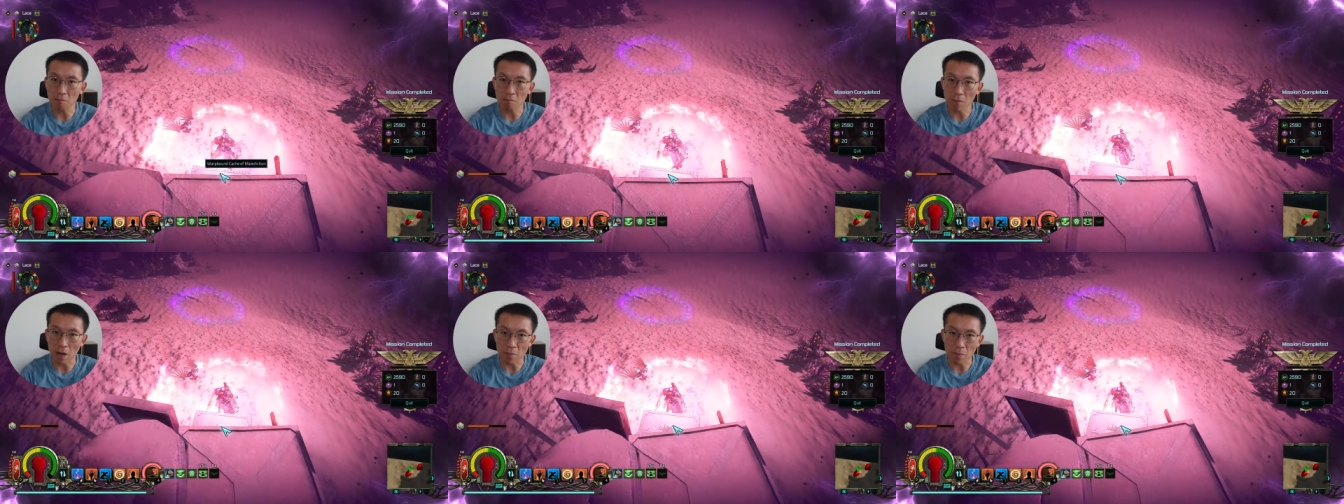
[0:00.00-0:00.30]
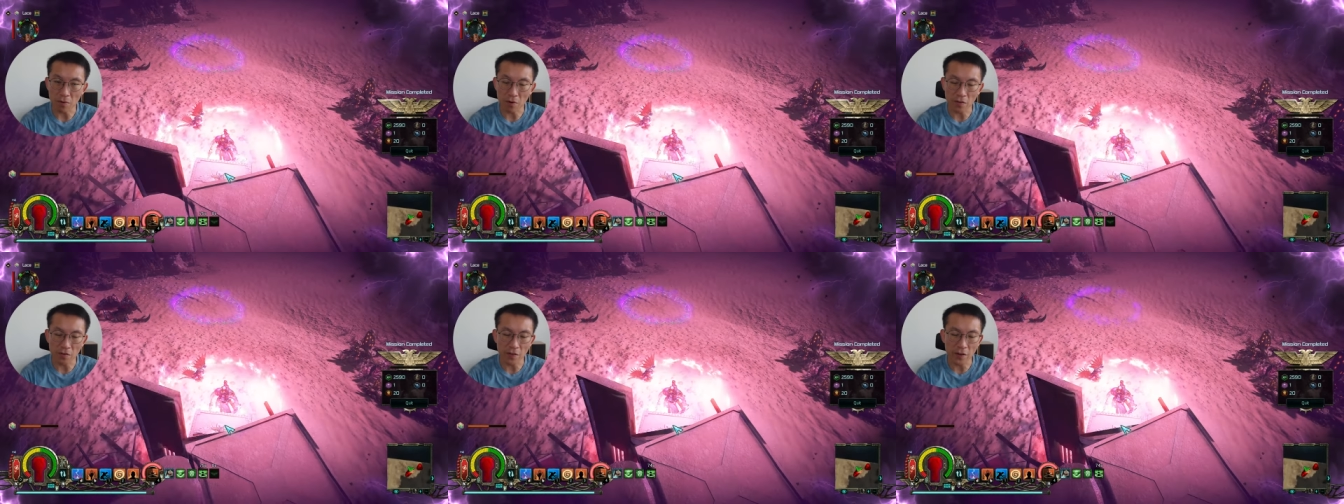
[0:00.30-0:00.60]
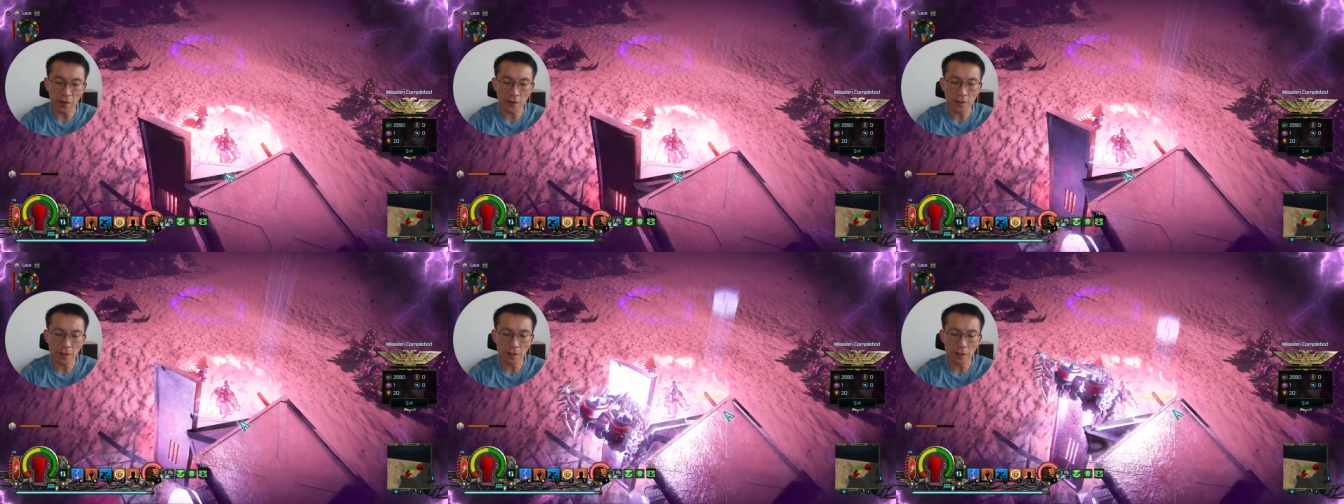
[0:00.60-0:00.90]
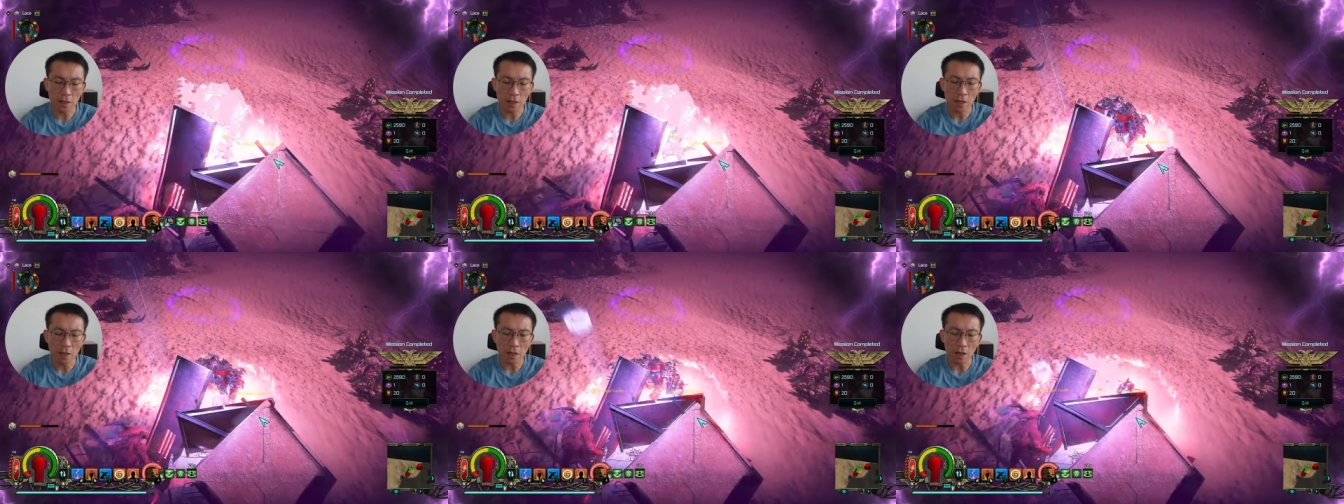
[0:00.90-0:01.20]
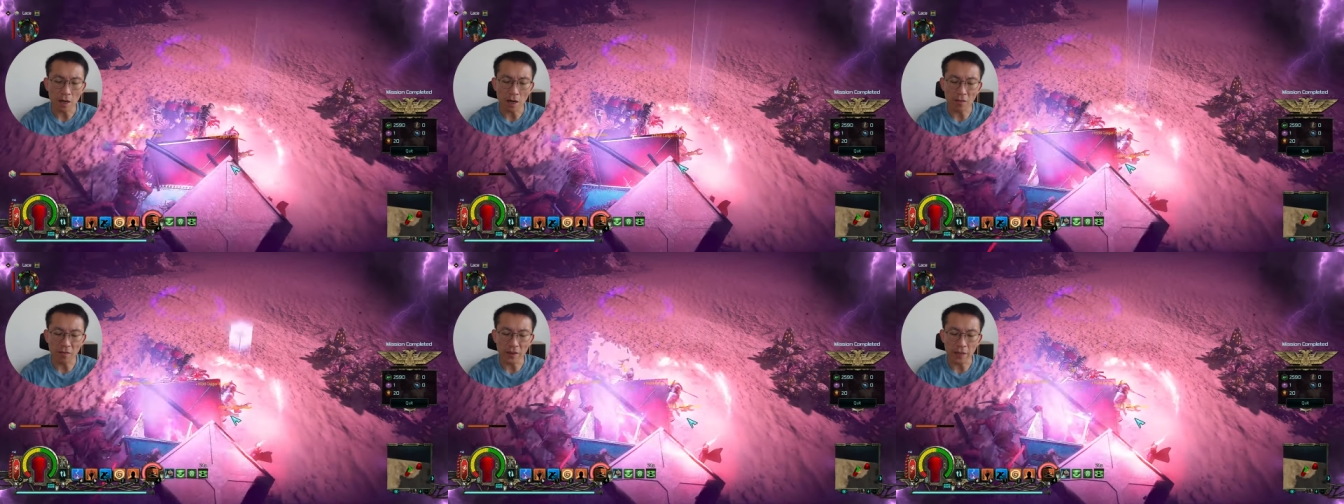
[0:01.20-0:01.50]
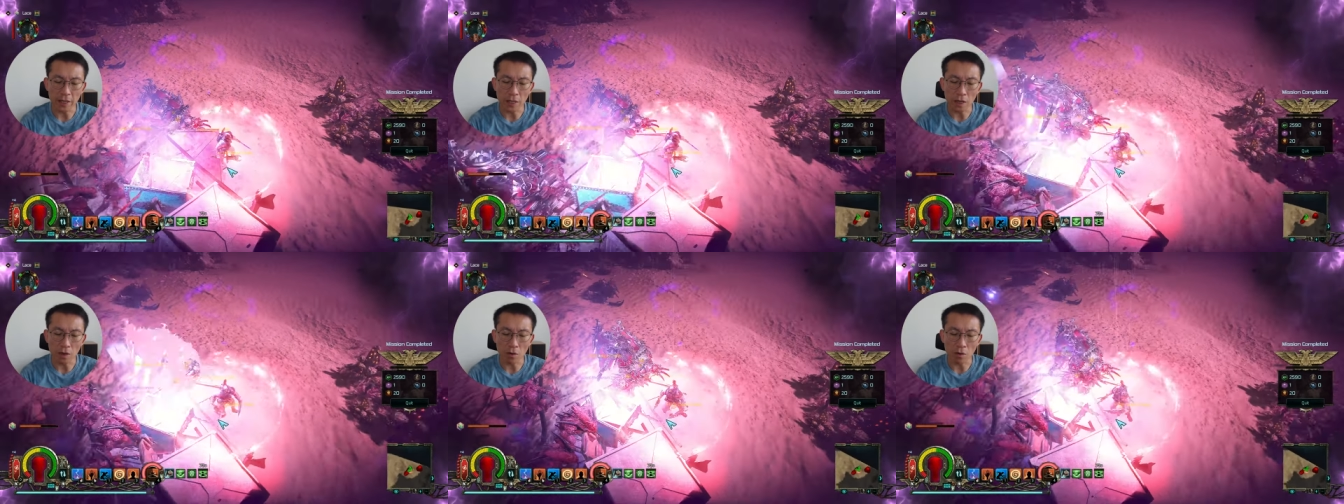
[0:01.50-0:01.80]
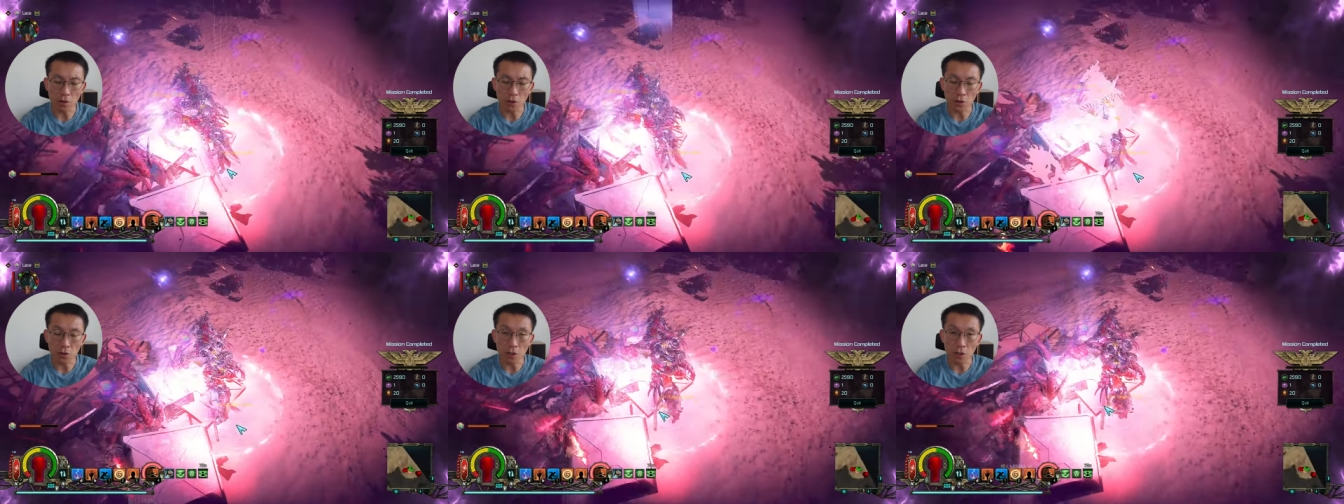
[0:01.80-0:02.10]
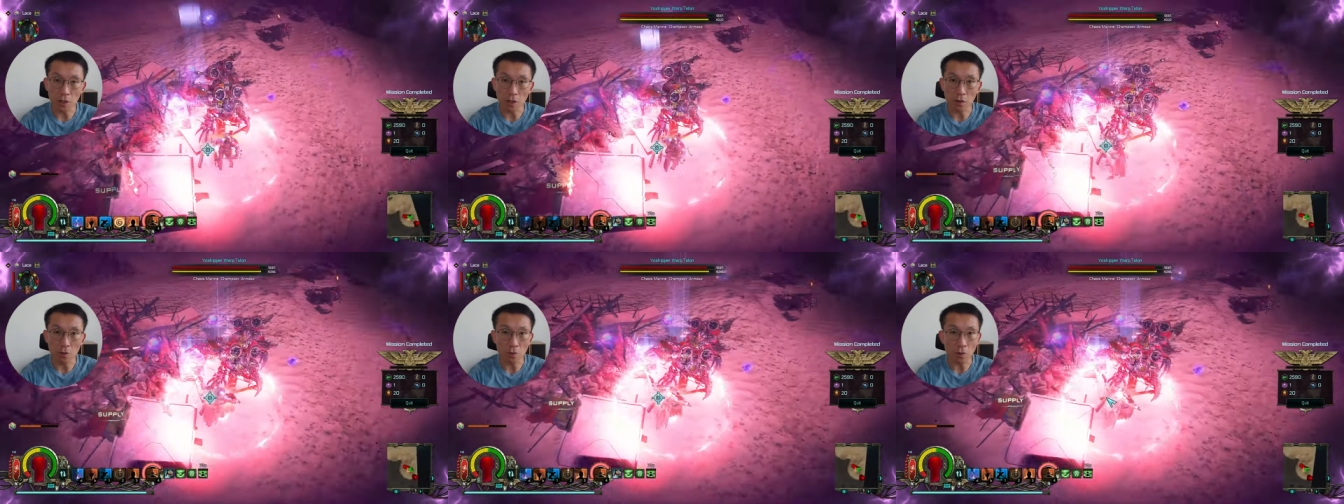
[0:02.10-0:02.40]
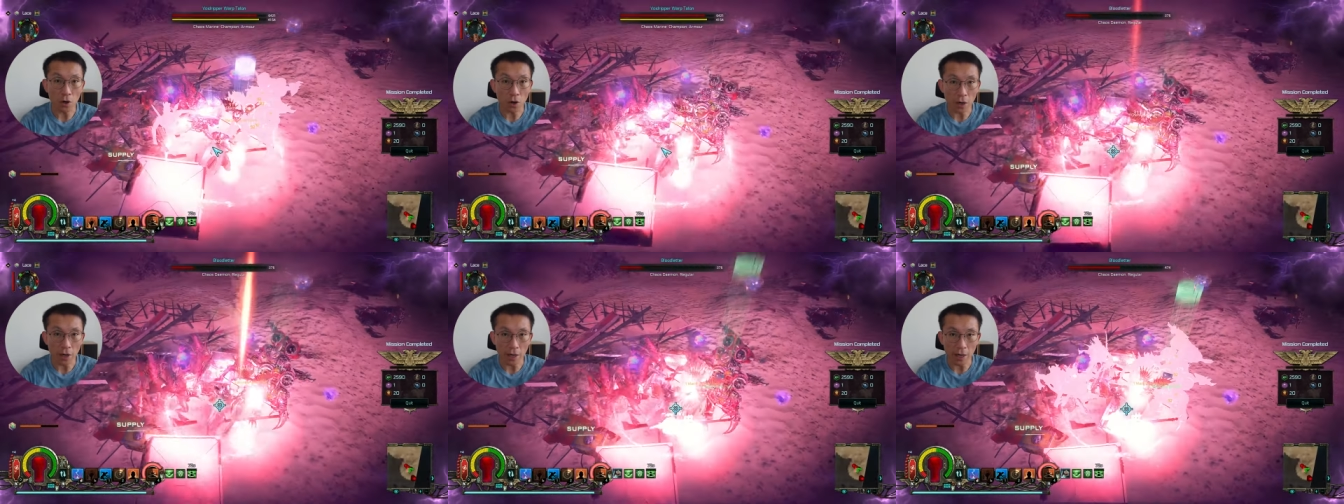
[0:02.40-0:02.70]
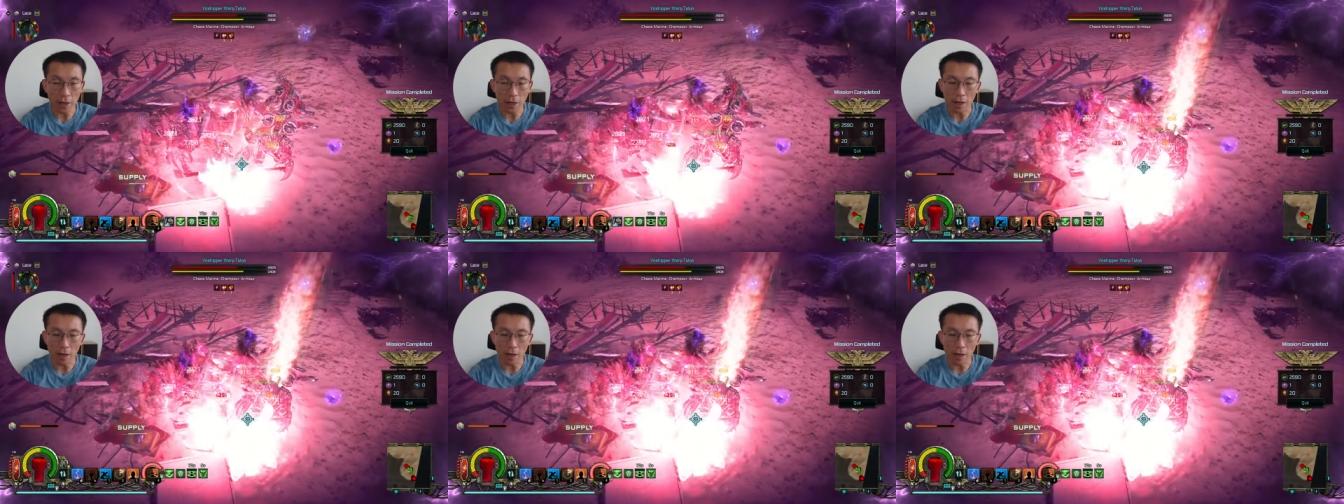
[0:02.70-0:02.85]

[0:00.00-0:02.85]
my previous uh, video should still work.